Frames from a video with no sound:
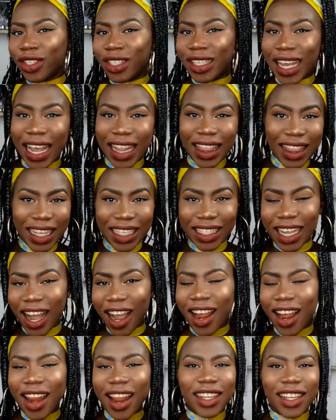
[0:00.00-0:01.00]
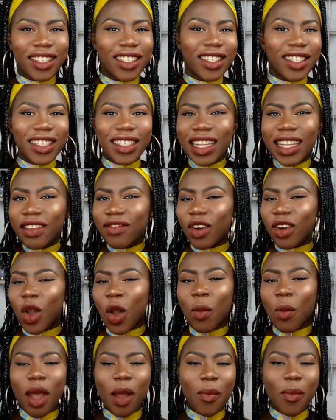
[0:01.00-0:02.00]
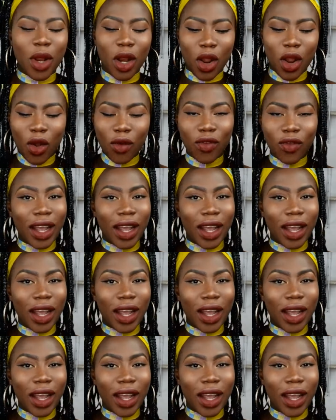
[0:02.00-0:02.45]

get this highlighter? Just leave a comment below.